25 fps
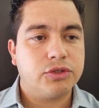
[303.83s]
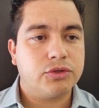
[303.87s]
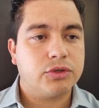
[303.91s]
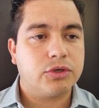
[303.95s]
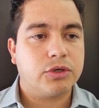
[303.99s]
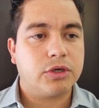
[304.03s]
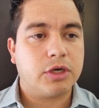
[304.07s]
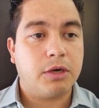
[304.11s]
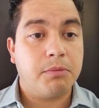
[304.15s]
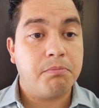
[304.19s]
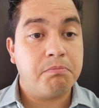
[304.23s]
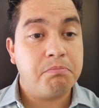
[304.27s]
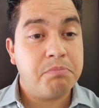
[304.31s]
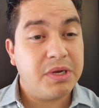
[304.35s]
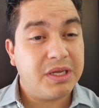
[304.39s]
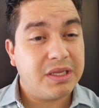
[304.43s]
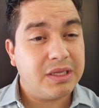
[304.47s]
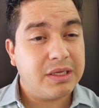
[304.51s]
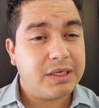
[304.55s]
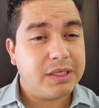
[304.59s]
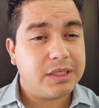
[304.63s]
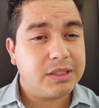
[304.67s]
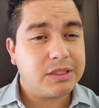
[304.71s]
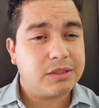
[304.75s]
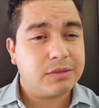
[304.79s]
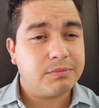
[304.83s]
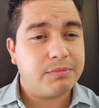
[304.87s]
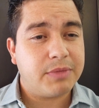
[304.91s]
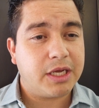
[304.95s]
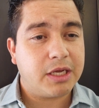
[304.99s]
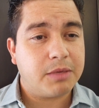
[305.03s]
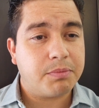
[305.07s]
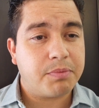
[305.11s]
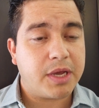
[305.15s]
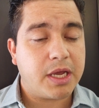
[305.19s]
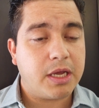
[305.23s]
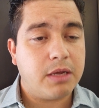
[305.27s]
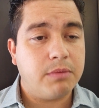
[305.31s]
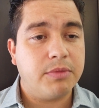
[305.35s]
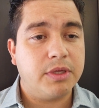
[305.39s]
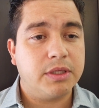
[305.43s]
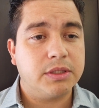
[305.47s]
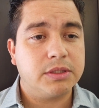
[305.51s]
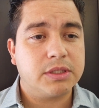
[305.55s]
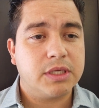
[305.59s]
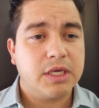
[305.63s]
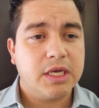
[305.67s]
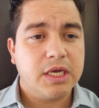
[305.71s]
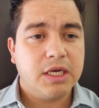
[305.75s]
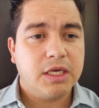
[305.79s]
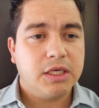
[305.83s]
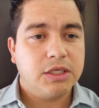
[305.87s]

your ability to make payments